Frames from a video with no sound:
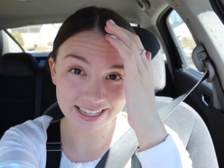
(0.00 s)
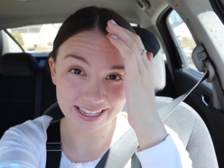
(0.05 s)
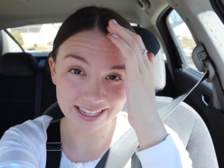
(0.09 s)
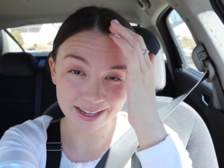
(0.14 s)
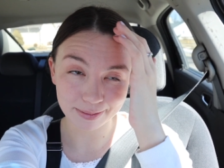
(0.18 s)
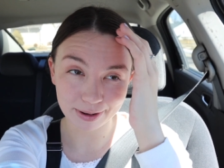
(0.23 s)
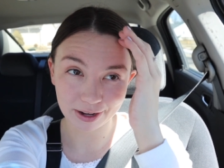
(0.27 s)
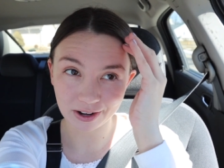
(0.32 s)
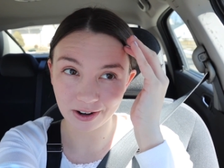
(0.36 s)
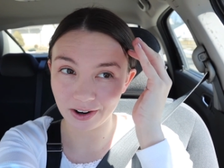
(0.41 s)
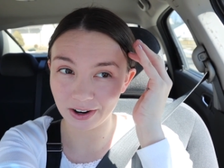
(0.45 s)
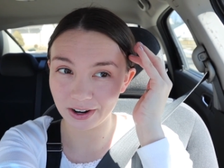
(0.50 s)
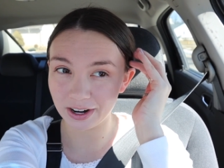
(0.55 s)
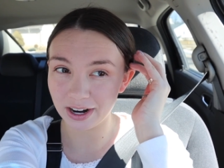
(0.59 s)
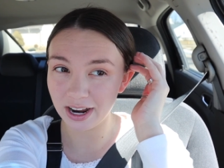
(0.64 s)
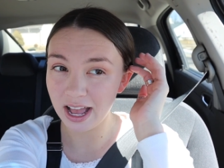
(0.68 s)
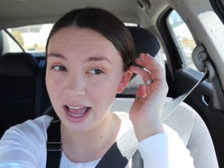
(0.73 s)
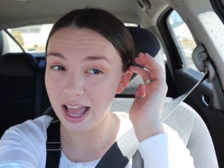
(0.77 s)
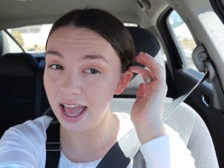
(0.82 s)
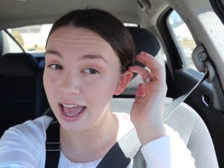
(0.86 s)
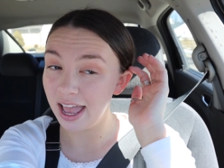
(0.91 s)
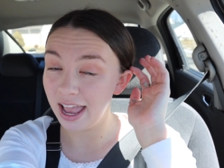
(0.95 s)
heat in my car
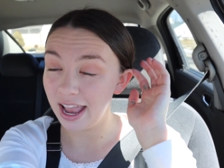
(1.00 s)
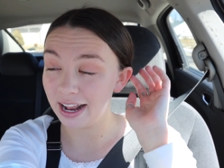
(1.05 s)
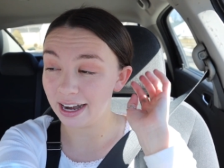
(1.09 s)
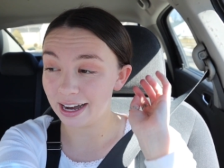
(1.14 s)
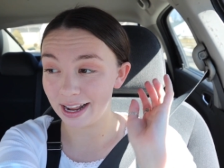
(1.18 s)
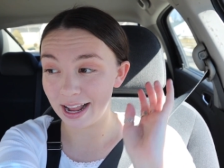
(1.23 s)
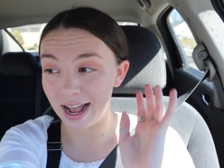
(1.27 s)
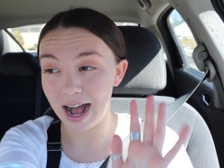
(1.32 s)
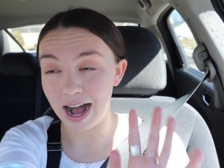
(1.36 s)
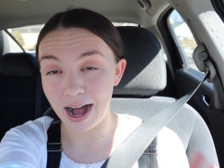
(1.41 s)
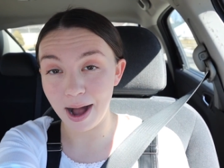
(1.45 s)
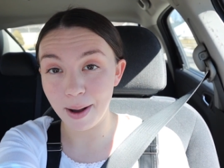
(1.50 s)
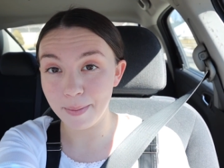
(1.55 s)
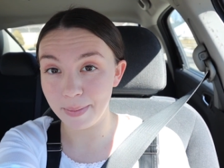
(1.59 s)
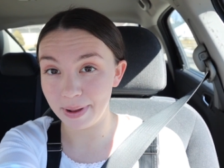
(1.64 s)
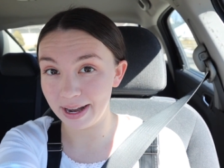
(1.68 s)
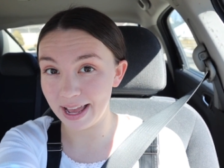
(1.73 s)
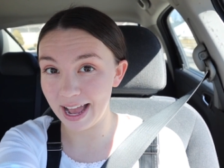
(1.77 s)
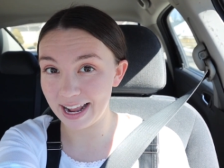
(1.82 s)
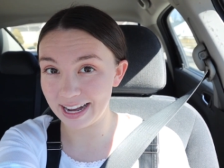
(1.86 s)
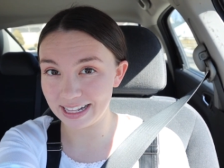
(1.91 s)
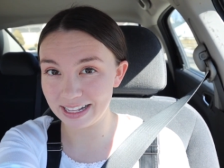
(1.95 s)
in a hot
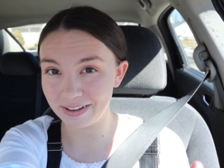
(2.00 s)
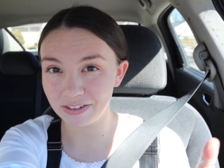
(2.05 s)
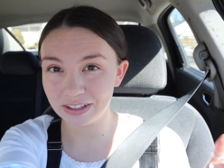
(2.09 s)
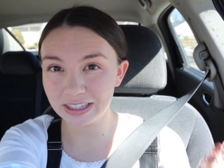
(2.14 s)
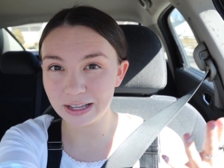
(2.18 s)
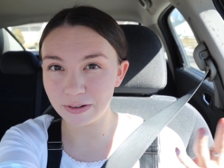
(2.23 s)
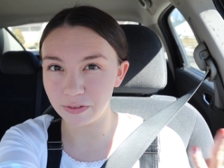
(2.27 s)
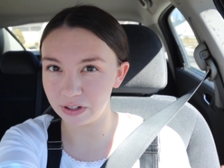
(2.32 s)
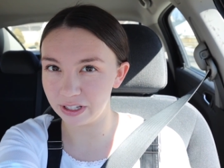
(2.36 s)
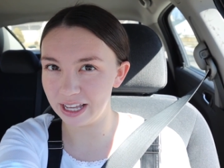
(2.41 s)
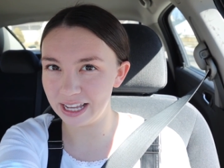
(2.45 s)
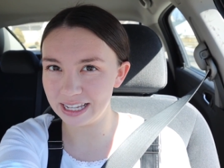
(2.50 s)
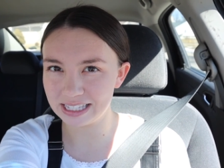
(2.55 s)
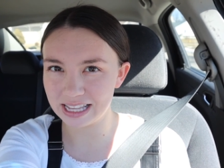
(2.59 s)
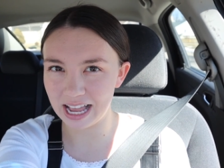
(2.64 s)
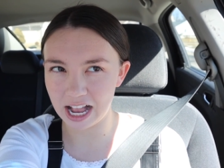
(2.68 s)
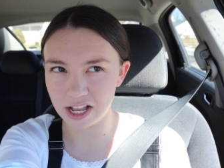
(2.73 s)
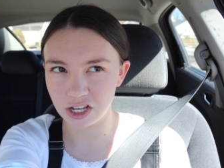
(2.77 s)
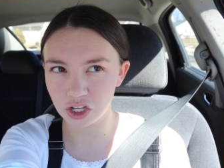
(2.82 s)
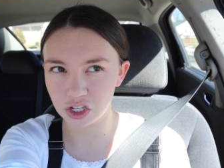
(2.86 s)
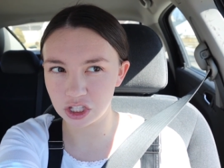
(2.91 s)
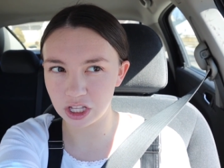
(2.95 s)
minute. I didn't even like realize.
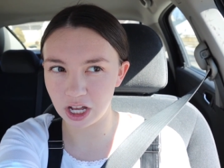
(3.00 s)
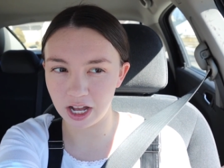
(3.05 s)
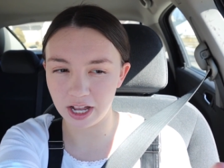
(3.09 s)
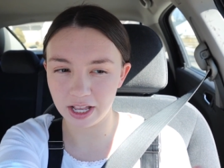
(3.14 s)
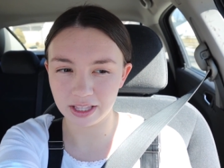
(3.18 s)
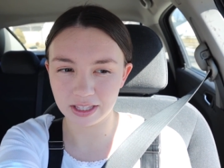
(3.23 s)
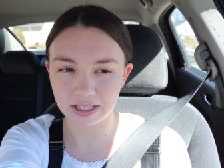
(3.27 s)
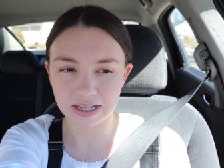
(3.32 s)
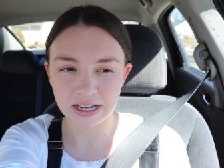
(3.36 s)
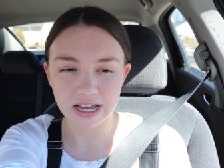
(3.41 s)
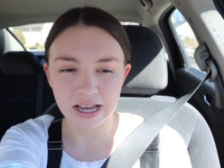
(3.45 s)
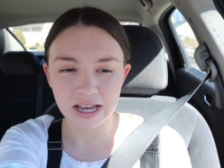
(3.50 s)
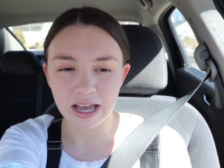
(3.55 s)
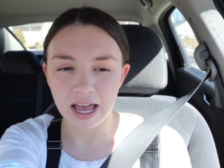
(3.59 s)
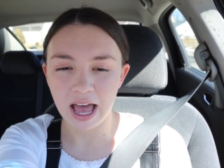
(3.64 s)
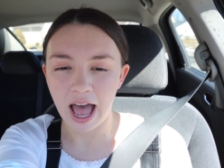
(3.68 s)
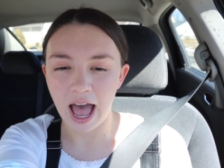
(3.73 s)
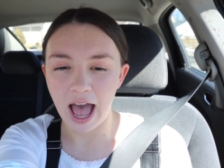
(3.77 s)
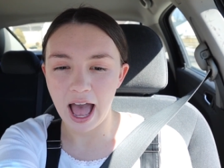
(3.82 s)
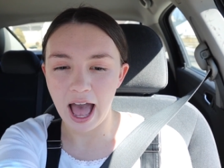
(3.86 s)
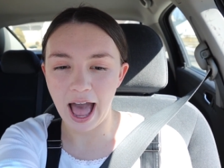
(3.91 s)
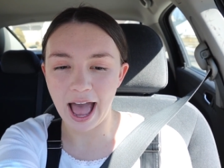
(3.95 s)
I just thought,
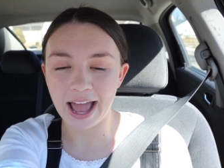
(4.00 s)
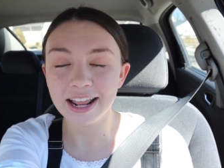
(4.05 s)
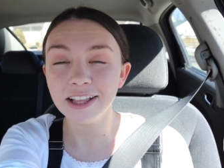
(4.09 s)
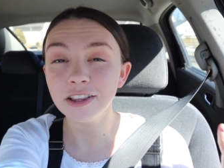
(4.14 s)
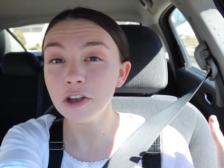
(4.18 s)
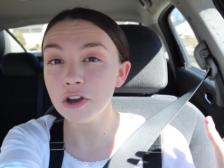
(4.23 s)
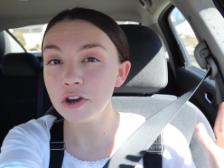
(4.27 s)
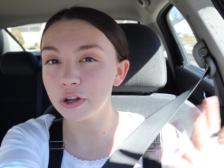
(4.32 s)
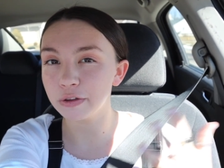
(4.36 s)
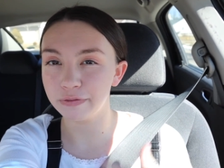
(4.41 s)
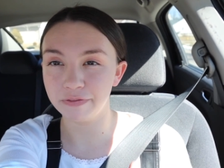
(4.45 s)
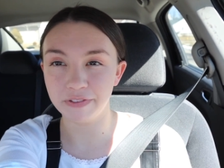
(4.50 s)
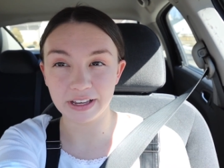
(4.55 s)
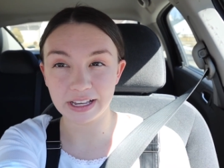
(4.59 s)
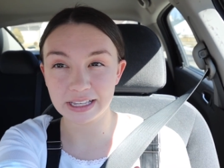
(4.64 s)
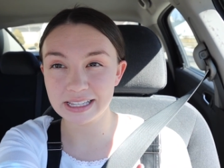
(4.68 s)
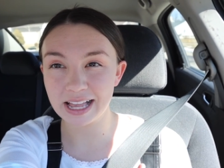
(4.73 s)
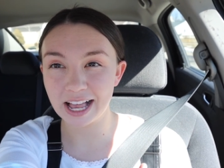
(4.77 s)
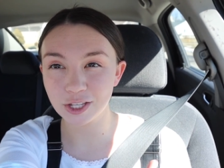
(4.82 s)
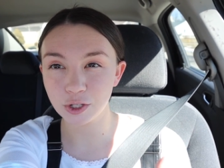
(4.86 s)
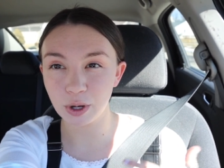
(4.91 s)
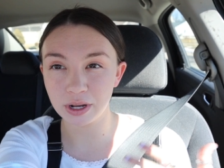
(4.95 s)
I didn't know you could
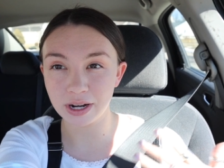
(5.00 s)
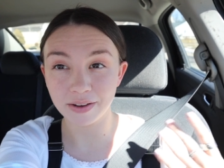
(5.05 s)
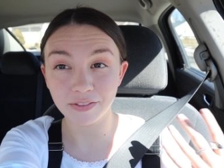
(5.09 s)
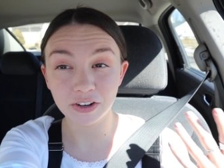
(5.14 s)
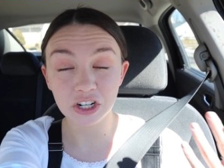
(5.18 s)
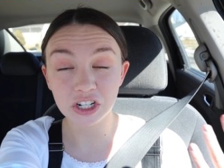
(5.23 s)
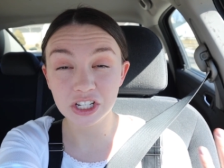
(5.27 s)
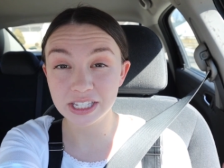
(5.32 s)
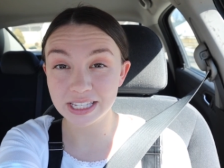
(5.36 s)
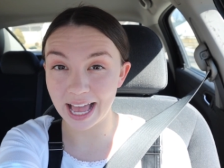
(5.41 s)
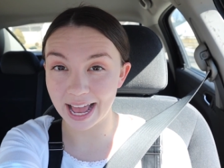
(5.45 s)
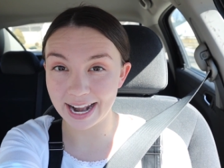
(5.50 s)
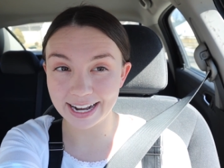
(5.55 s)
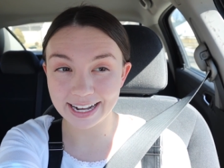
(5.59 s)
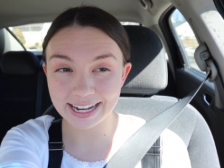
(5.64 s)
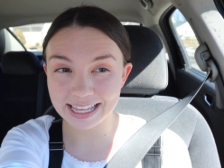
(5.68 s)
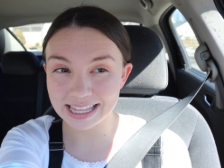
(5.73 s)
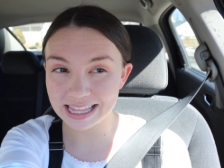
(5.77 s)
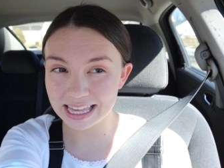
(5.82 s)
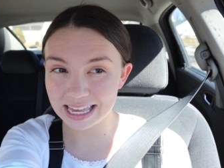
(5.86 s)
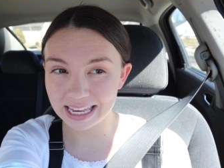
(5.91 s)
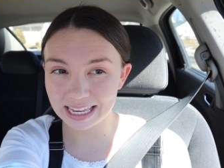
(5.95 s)
fix that, so I never said
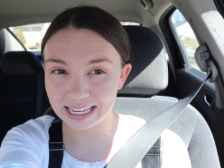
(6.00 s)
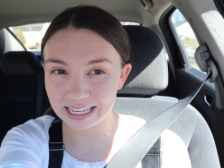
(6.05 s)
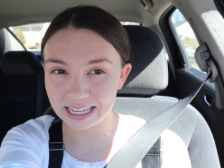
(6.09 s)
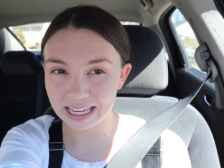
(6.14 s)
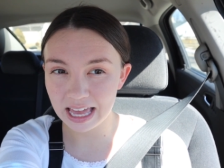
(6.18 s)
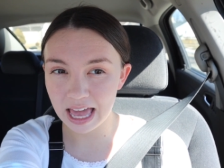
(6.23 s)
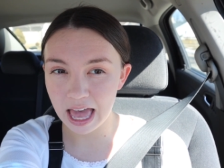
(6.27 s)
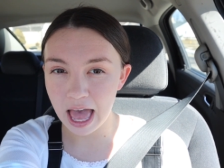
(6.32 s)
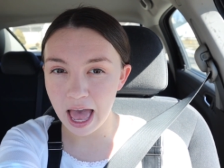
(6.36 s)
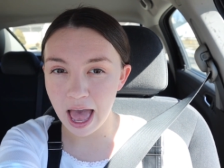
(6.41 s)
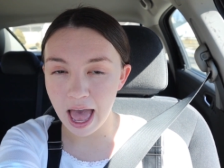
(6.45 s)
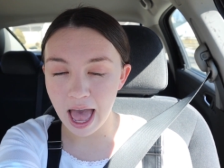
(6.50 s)
anything.